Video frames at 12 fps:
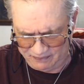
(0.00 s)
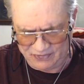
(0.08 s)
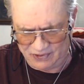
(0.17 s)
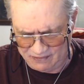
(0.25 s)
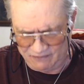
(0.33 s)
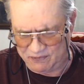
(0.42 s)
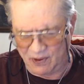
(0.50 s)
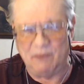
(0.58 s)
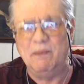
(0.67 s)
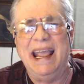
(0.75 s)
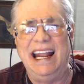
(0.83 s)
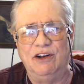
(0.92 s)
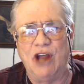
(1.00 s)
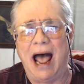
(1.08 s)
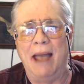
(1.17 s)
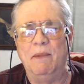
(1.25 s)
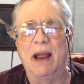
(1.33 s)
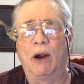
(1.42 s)
for the
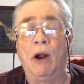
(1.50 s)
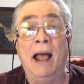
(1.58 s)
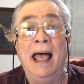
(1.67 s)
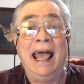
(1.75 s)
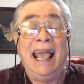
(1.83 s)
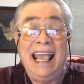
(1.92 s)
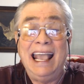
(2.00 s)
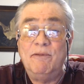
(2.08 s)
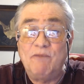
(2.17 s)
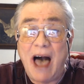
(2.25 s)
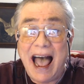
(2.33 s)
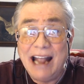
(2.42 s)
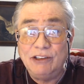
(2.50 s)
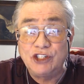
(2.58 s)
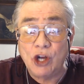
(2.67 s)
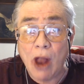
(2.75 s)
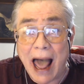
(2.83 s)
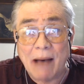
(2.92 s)
meantime here, he finds
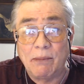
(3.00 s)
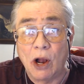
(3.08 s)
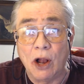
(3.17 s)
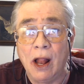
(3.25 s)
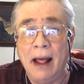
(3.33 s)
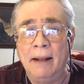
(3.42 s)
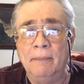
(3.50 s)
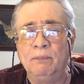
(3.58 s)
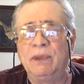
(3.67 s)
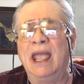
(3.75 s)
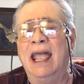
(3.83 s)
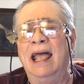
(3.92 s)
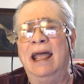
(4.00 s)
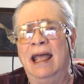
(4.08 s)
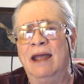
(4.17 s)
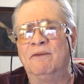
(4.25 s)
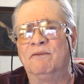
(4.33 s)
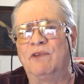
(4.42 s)
level
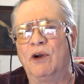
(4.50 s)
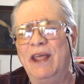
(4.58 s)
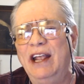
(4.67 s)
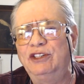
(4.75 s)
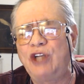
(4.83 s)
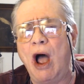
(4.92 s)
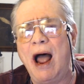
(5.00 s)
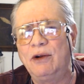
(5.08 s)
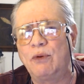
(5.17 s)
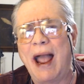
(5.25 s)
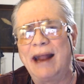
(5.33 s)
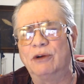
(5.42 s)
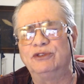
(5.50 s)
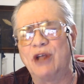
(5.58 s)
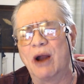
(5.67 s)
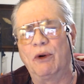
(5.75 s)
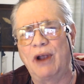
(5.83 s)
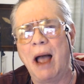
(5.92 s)
for these contractors that
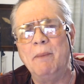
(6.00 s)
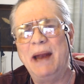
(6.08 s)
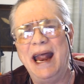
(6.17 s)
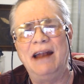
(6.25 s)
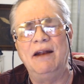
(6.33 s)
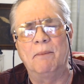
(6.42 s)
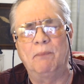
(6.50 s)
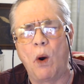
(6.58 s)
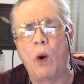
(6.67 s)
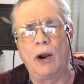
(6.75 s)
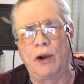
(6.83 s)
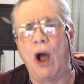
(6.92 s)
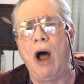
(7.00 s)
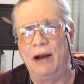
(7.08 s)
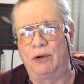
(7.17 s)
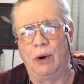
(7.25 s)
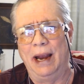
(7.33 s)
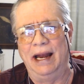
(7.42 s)
are coming in to pour
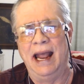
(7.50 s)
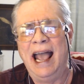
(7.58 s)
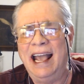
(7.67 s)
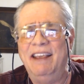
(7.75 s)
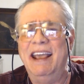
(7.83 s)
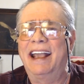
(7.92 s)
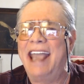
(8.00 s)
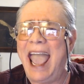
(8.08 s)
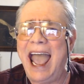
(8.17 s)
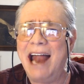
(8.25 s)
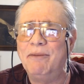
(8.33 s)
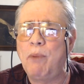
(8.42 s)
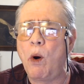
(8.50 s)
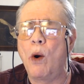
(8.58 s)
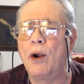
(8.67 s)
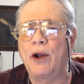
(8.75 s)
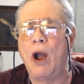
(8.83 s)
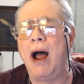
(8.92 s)
concrete. You can't pour
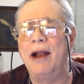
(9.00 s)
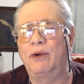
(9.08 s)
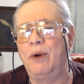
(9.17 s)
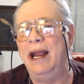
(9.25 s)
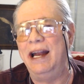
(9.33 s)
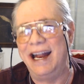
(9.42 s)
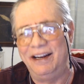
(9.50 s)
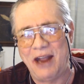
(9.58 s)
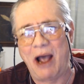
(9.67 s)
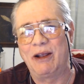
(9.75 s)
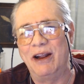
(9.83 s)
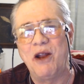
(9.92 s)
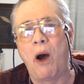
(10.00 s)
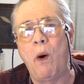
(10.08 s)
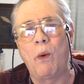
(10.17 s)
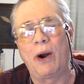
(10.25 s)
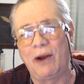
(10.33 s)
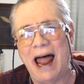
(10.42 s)
concrete until you know
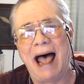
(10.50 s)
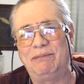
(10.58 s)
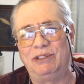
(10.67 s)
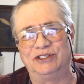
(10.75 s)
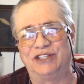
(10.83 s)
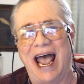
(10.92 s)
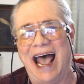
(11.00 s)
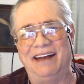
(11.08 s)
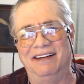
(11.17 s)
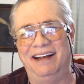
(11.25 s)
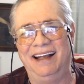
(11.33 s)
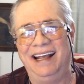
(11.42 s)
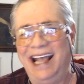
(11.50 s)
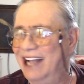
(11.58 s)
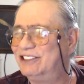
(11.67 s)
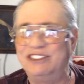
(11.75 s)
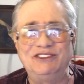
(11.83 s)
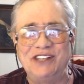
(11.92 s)
where level's at. It's
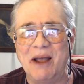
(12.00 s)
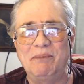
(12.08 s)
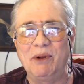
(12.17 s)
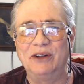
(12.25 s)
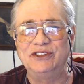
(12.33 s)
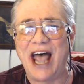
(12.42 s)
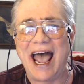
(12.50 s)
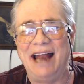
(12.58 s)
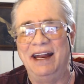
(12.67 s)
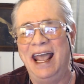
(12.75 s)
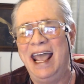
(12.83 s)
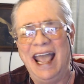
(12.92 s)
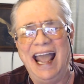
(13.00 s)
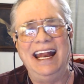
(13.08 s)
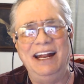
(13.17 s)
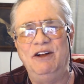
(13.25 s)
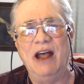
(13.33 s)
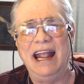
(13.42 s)
as simple as that. And he,
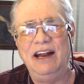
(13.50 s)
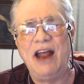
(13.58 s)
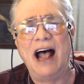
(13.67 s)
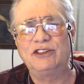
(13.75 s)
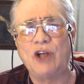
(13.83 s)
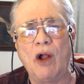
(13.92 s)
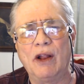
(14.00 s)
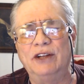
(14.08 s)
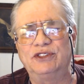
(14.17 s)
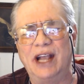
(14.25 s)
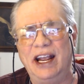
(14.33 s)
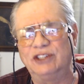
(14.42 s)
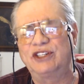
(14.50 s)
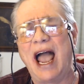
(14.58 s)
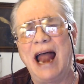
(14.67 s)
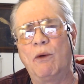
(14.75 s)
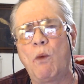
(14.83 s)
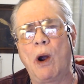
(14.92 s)
he does all this his kind
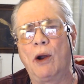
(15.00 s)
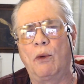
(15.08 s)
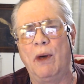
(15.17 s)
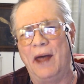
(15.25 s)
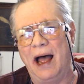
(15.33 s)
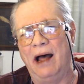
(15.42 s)
of work with a